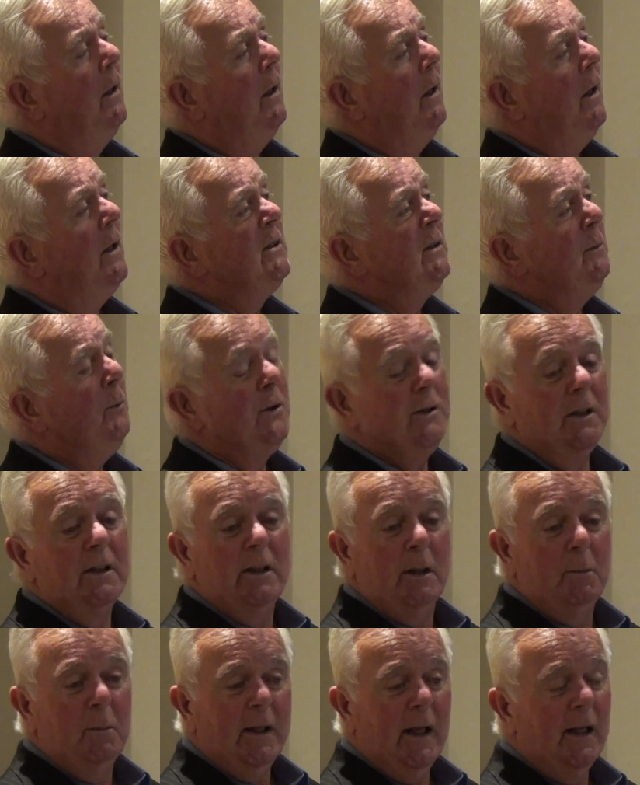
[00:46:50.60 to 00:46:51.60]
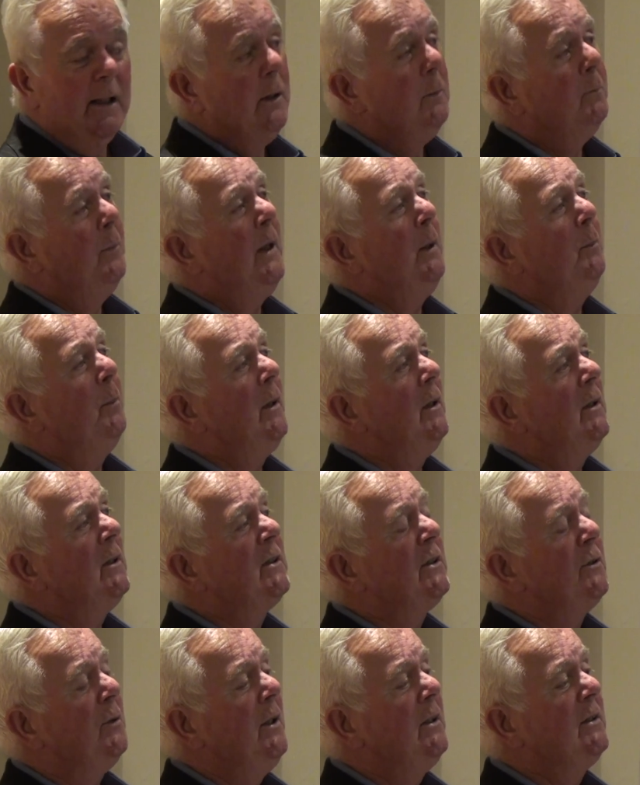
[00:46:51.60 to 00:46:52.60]
I suppose, intimidating people in the
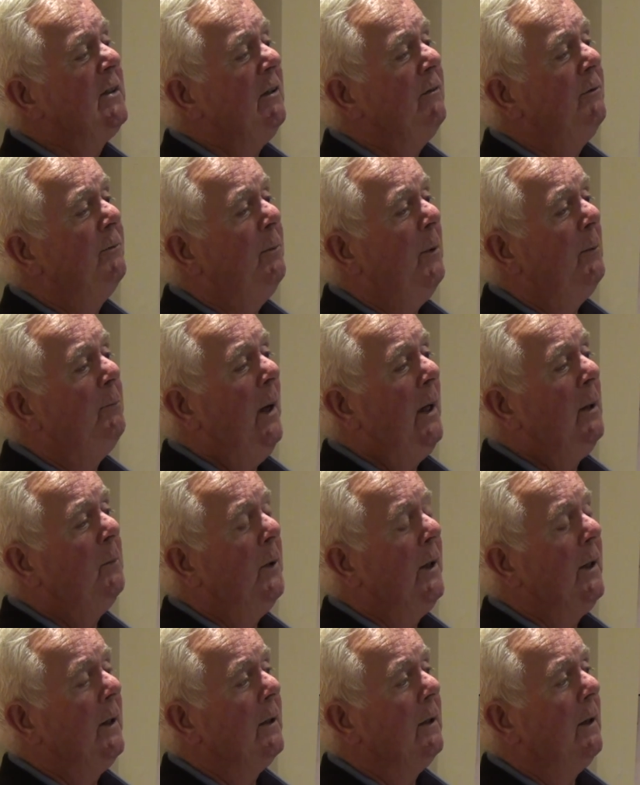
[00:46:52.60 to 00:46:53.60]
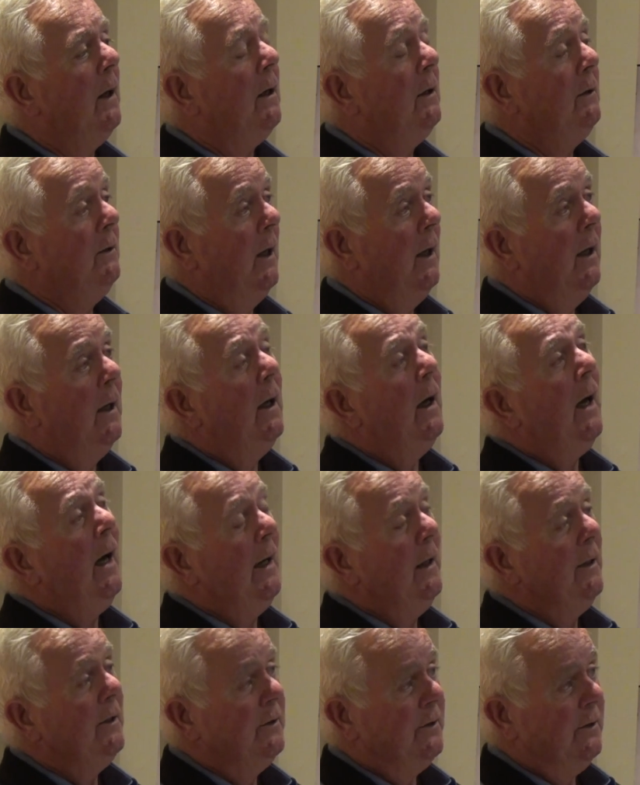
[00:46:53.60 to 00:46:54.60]
streets of Balbriggan
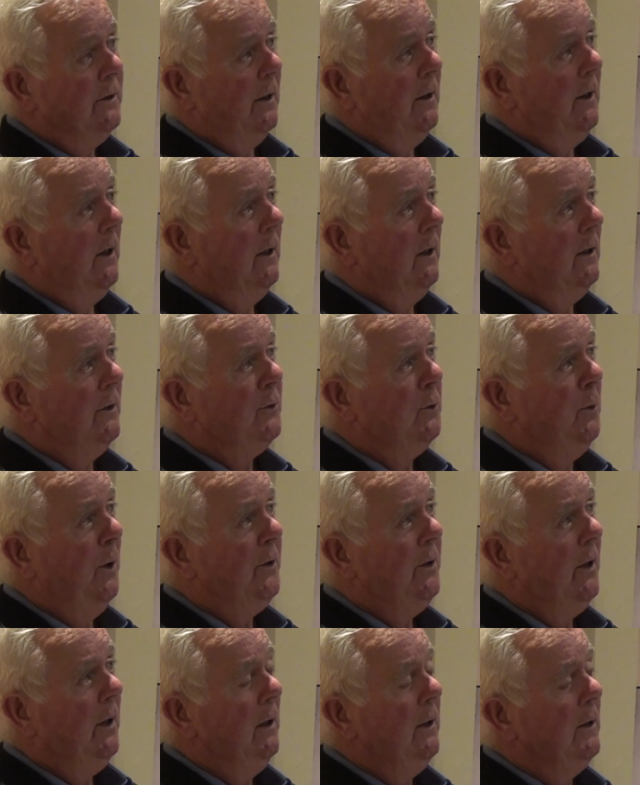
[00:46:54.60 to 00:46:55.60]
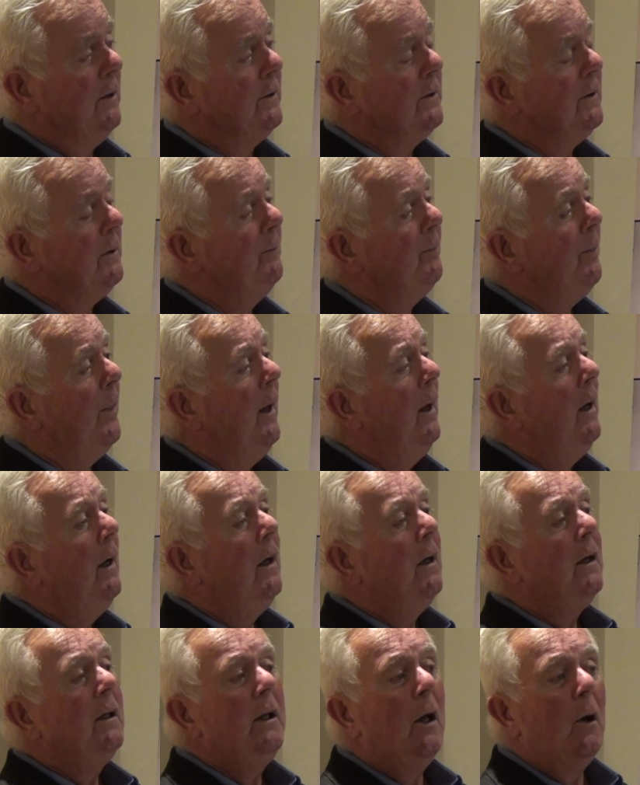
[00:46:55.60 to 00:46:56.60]
and throughout Ireland.
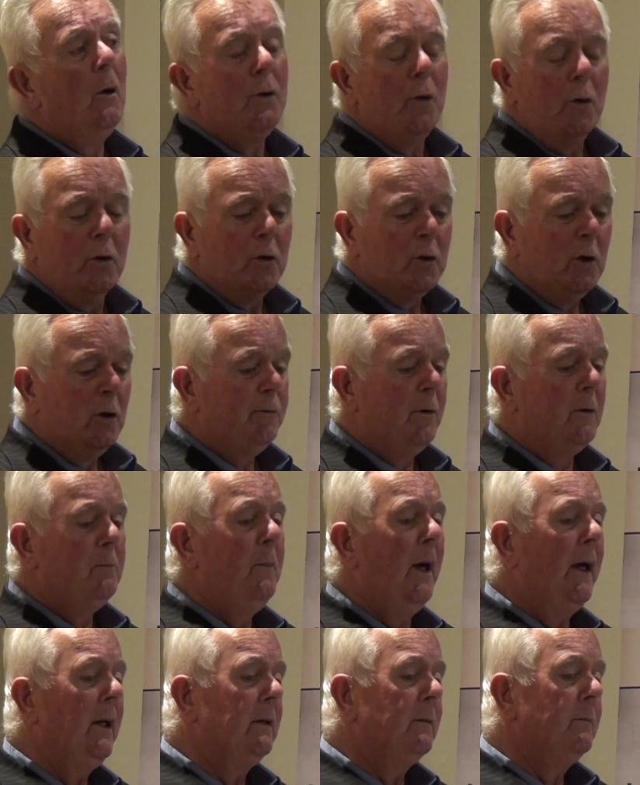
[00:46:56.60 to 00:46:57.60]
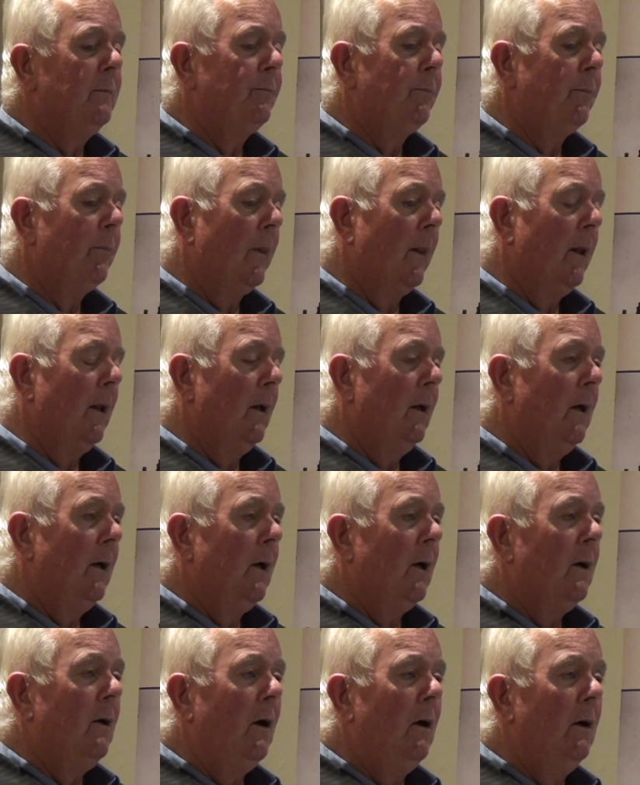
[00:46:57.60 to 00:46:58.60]
Now, another group of men
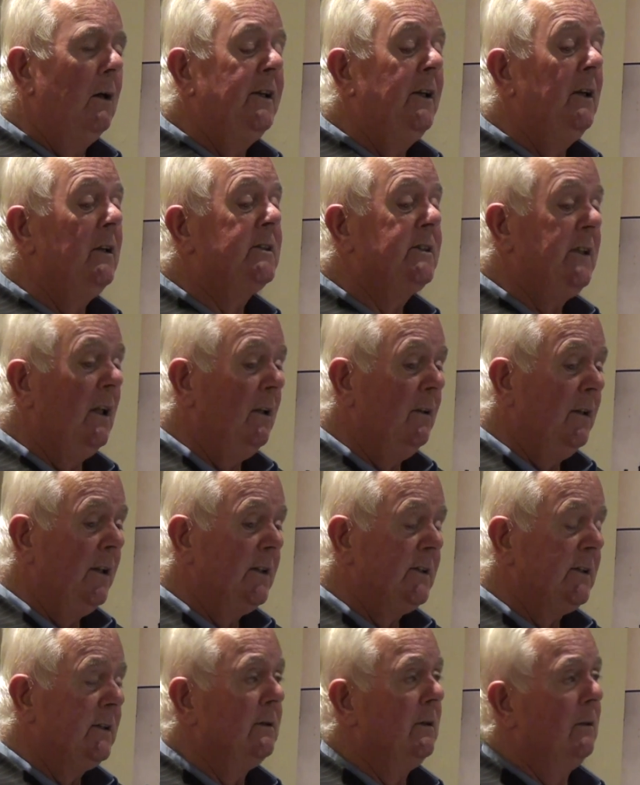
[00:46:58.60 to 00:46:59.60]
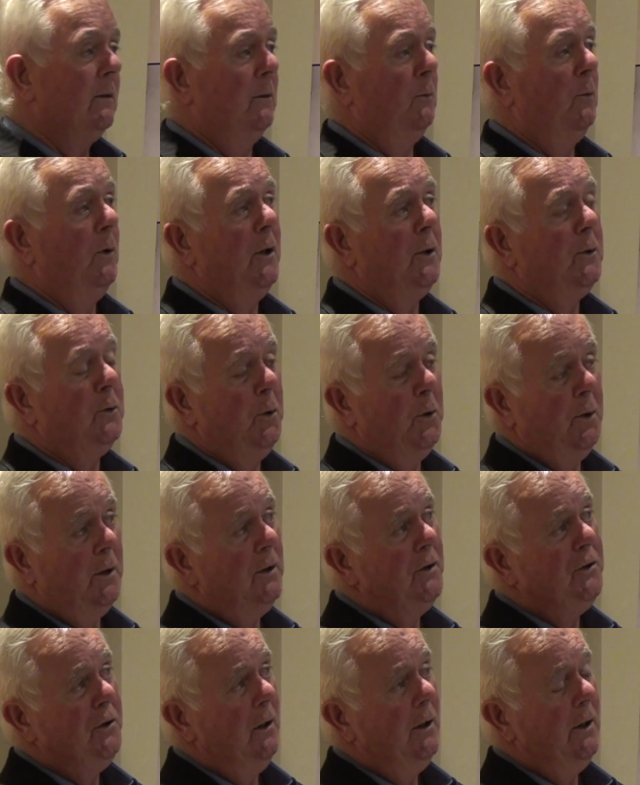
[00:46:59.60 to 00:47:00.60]
called the auxiliaries were recruited in
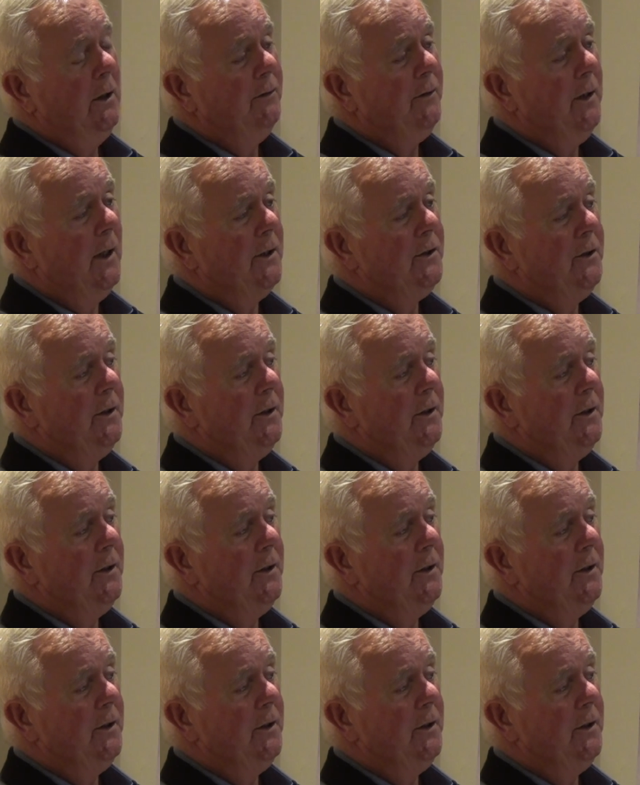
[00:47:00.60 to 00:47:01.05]
July of that